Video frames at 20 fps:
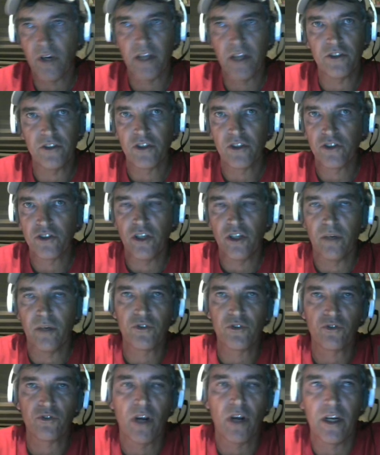rate just
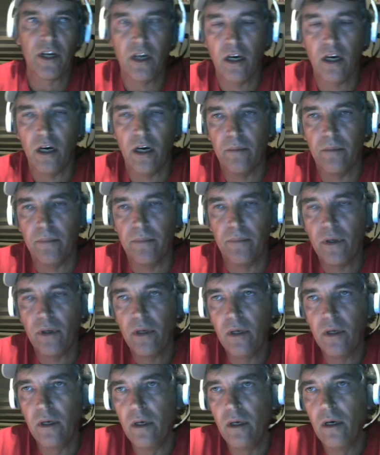jumped straight up.
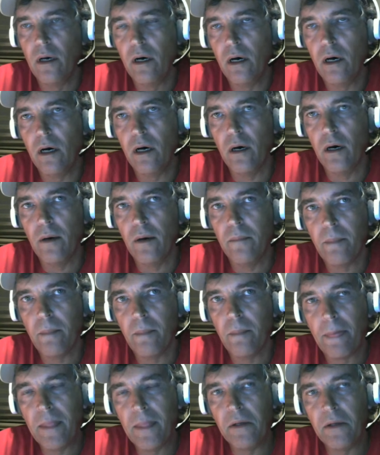
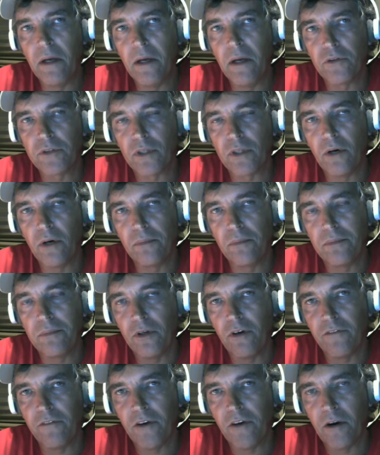So
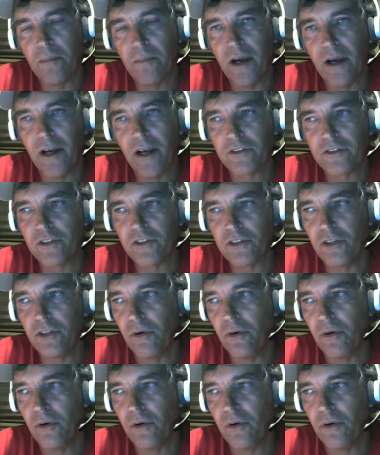if everybody else is